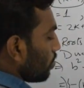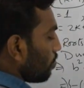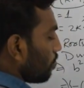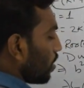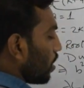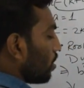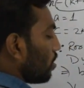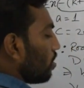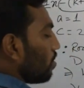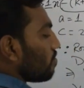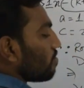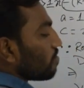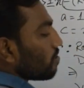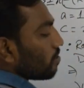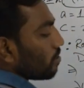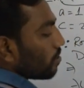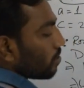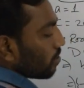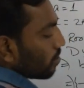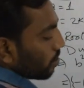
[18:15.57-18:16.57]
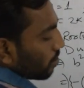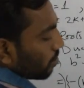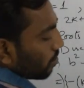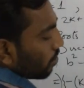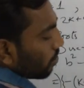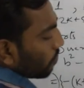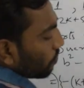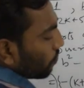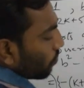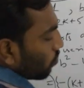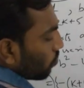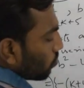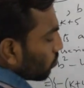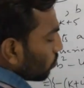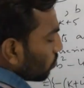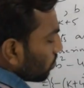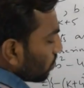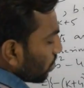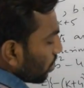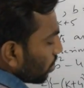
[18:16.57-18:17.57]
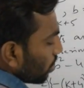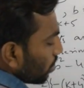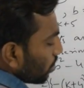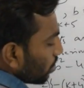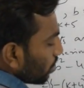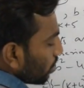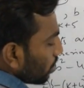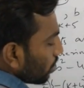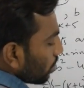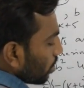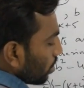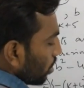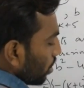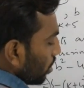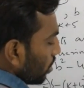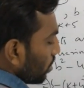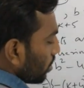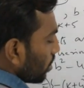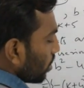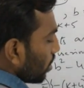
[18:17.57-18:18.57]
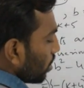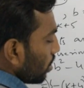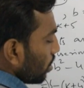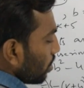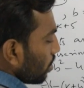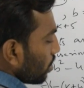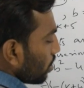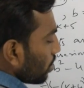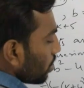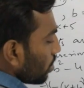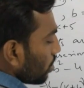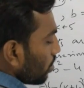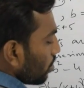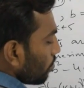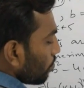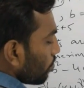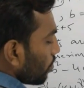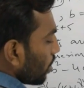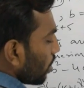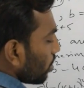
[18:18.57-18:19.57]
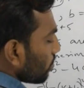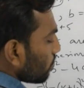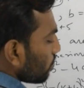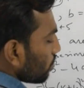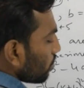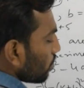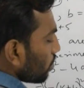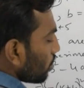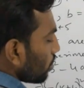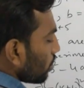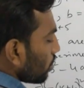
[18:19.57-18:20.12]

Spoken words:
minus 4 to the 8k plus